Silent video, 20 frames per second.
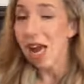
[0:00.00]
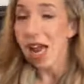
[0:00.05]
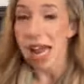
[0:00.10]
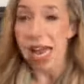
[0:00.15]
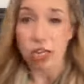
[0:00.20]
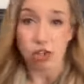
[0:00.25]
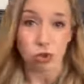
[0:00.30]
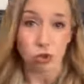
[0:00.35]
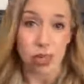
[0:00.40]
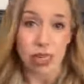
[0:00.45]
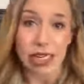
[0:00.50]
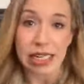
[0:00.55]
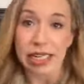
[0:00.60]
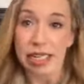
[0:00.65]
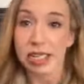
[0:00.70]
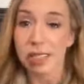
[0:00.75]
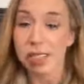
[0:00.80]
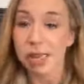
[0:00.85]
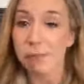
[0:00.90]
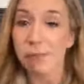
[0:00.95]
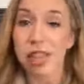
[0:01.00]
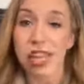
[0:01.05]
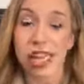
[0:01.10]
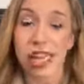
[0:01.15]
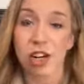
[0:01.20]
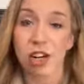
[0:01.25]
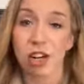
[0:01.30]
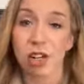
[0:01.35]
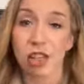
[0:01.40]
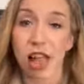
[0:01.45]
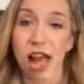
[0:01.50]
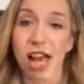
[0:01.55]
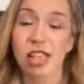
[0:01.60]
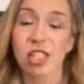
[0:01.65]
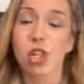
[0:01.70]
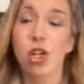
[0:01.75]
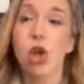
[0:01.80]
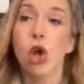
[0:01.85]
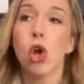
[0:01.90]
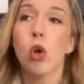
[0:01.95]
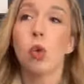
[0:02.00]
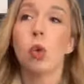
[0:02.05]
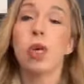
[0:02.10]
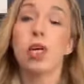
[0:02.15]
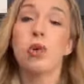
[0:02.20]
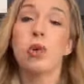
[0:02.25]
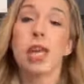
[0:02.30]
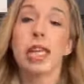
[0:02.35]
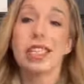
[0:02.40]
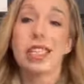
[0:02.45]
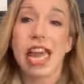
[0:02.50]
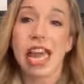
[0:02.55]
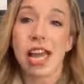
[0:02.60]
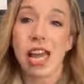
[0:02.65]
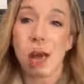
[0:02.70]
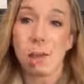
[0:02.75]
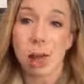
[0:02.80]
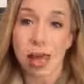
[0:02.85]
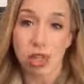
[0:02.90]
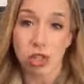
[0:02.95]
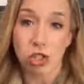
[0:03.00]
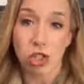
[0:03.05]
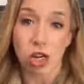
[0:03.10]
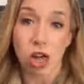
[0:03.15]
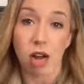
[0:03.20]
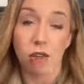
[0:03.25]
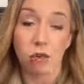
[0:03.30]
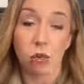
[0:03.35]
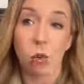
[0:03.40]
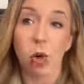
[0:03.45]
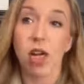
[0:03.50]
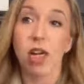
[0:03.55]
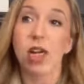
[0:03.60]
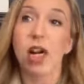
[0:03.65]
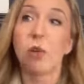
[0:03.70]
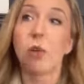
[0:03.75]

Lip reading: Android, something in your class where you can take a picture of work.